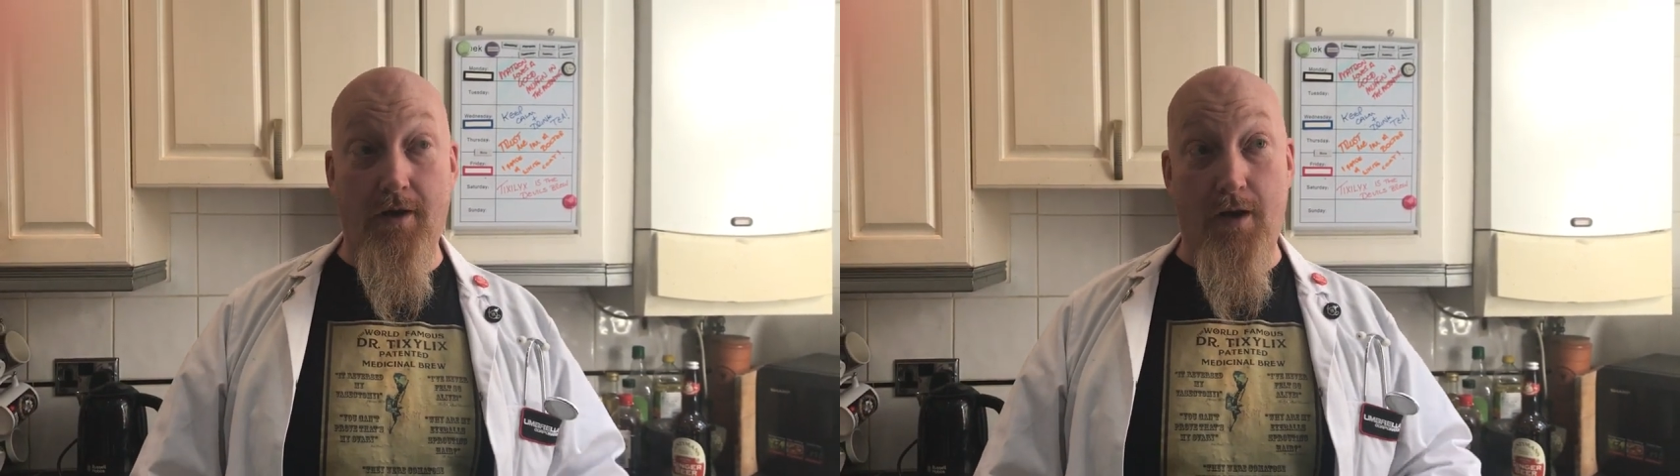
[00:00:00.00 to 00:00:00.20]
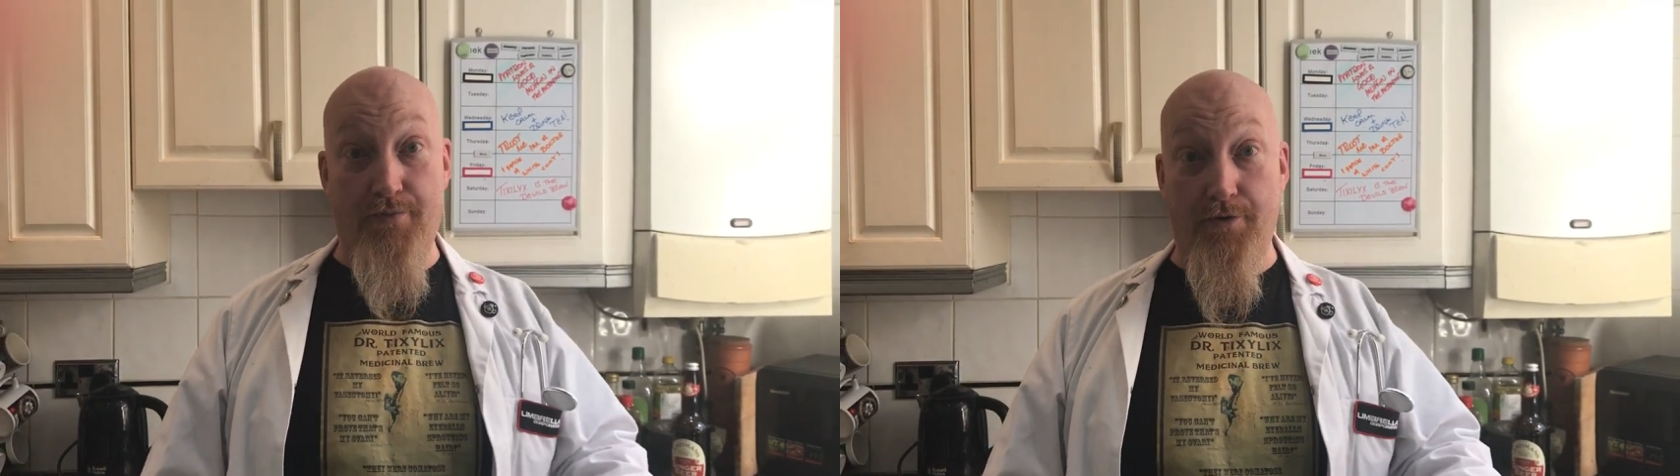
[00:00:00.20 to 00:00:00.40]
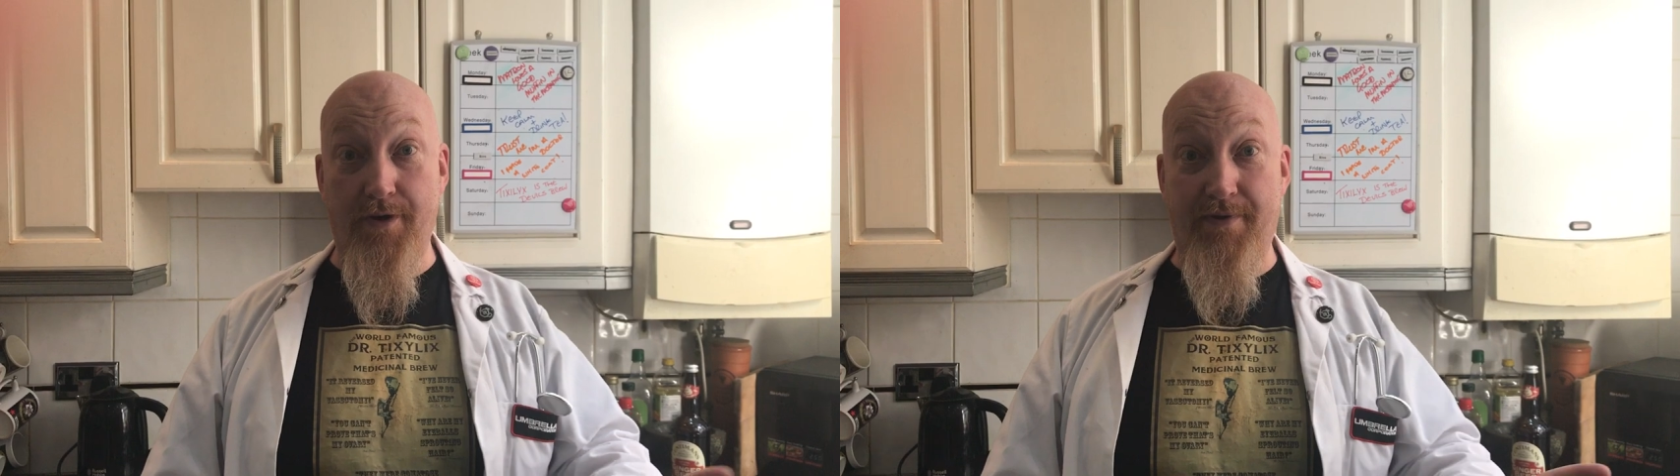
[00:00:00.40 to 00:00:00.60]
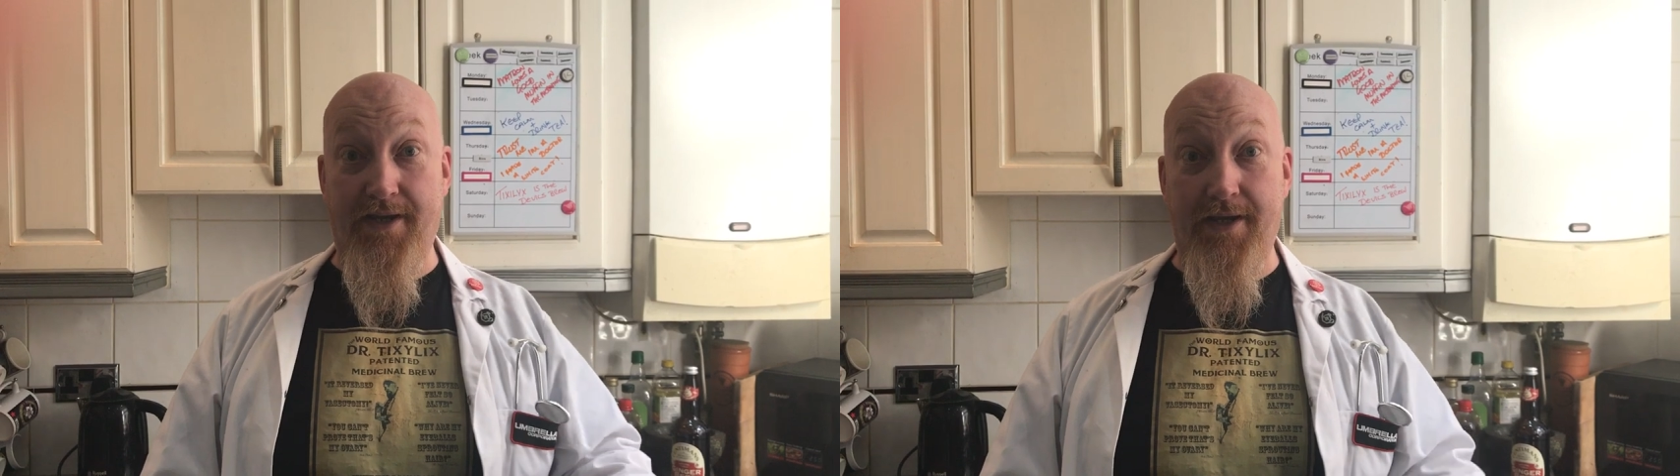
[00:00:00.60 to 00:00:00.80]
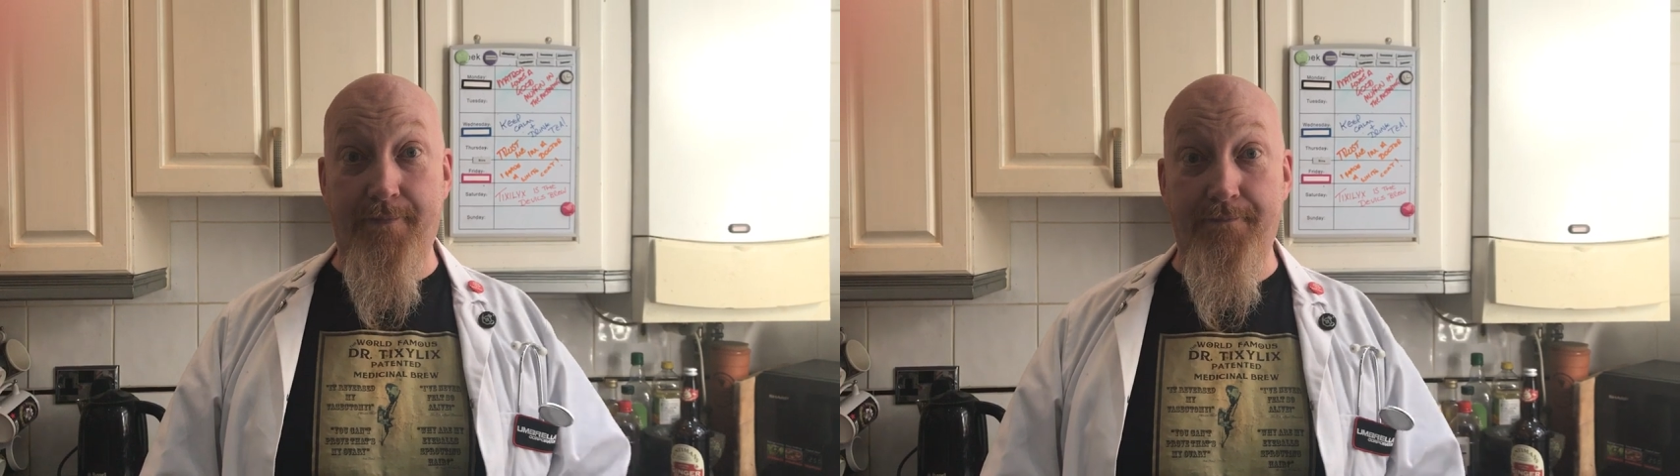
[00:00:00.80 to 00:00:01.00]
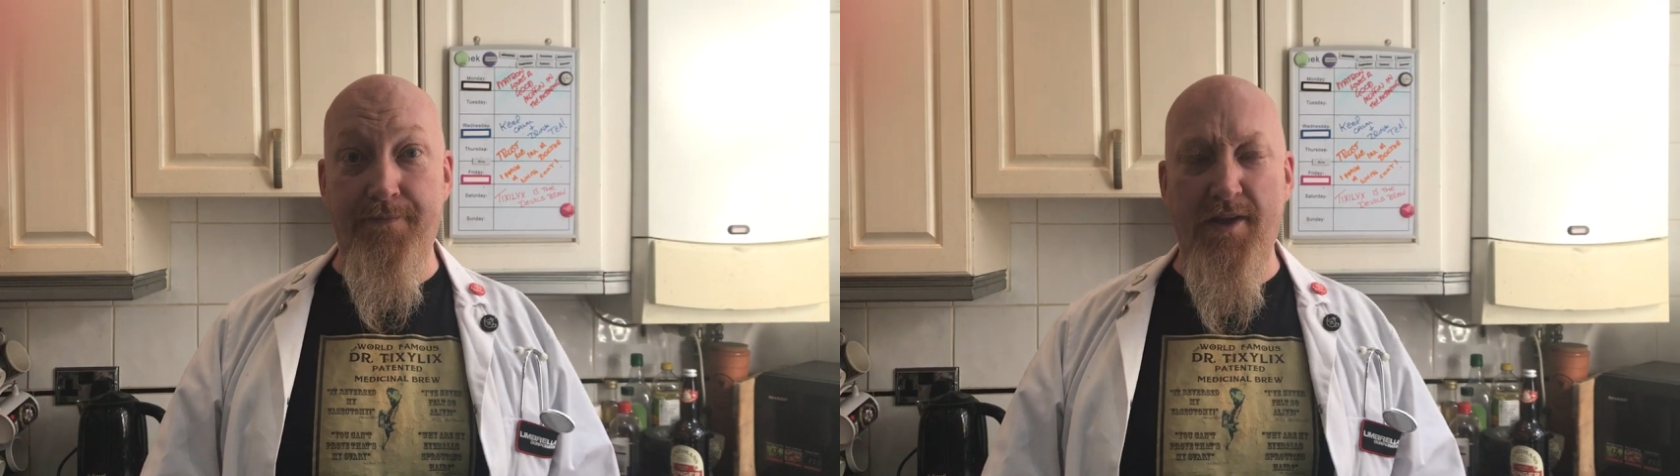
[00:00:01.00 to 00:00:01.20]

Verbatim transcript: a brew and a bicky,